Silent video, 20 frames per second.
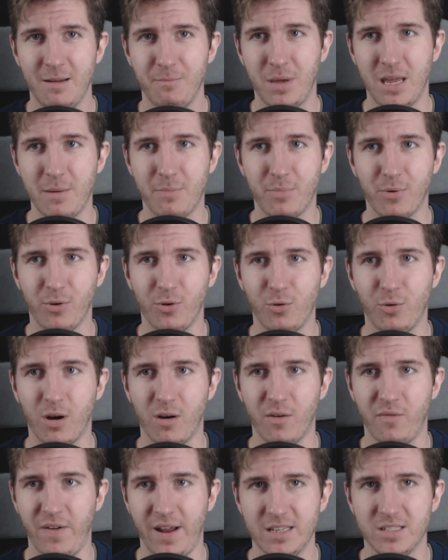People who
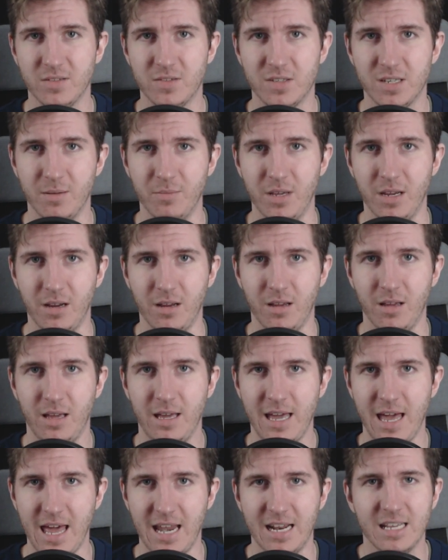are fans of something,
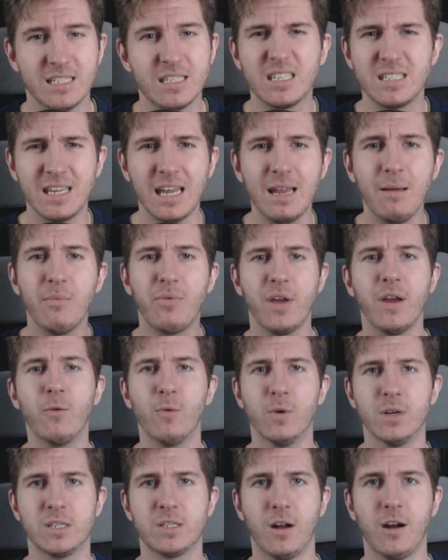and the same thing
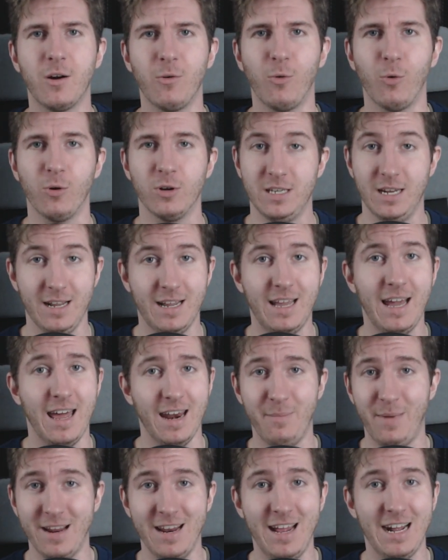with Star Wars. And again,
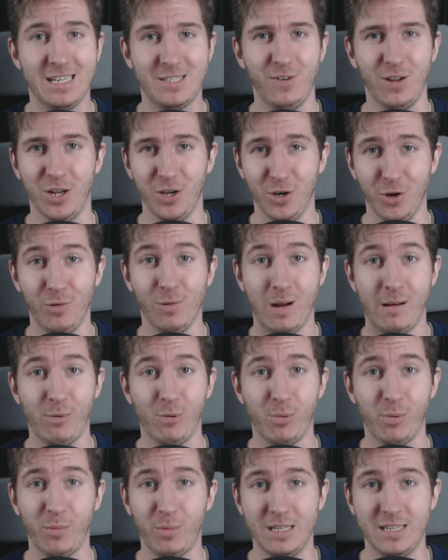in my next video, we'll
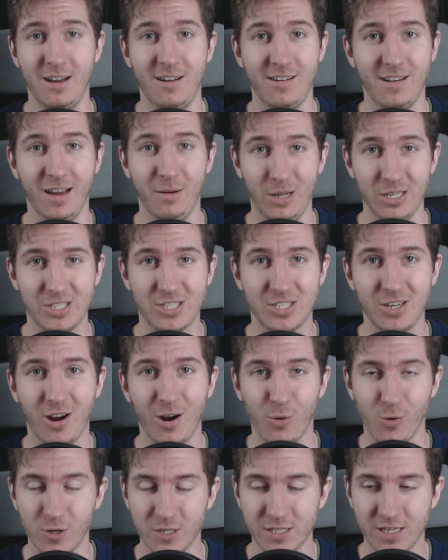probably be talking about
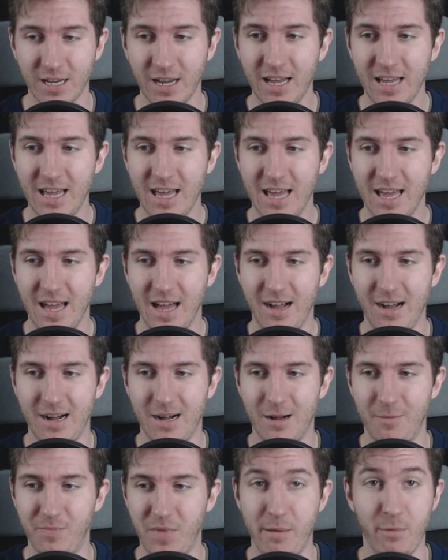Star Wars.
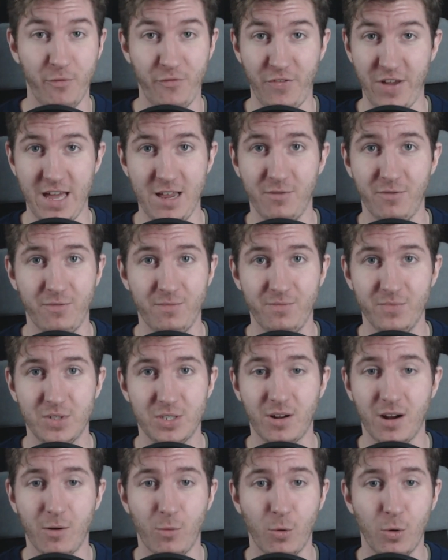I'm a fan of
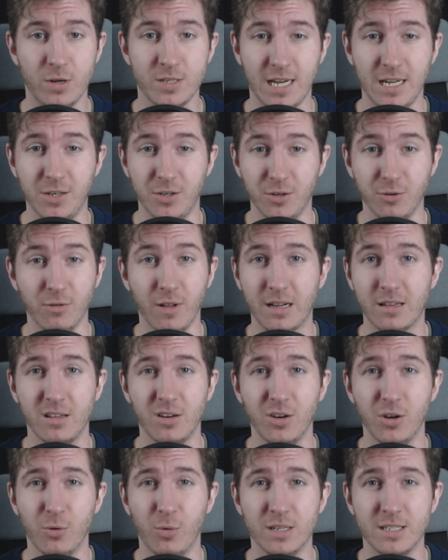Star Wars. I do like the
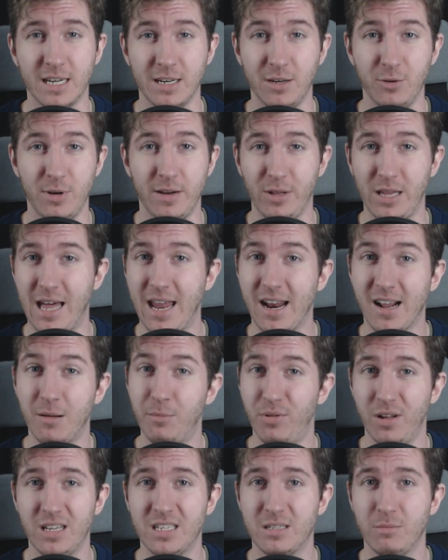new ones. I do have a lot of
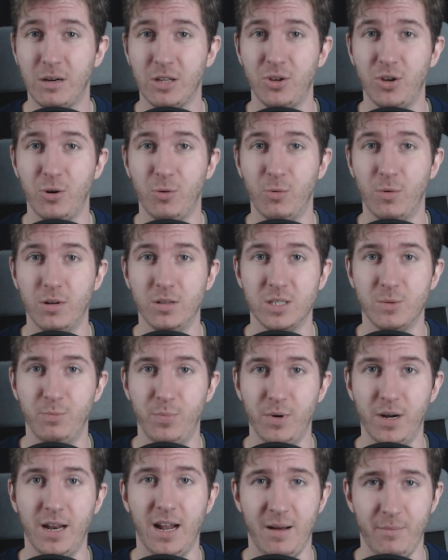complaints about the new ones,
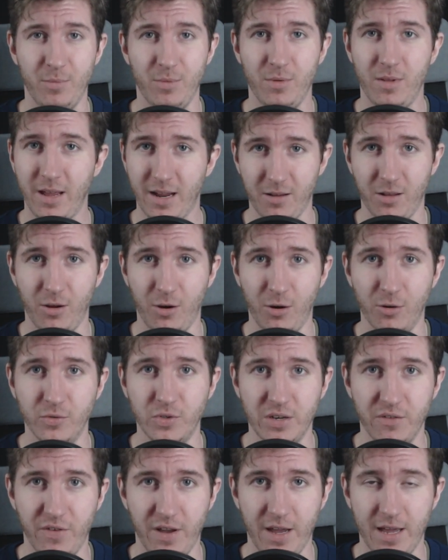but I'm like an
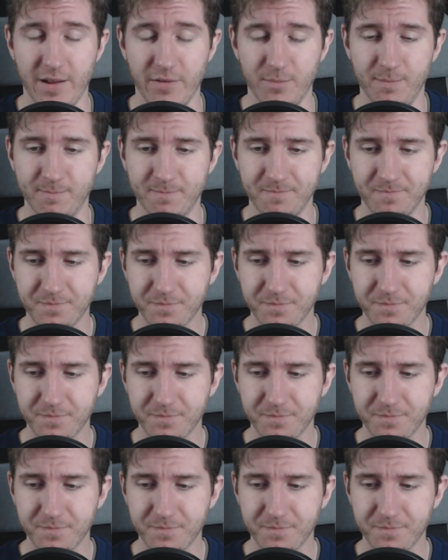OG fan of them.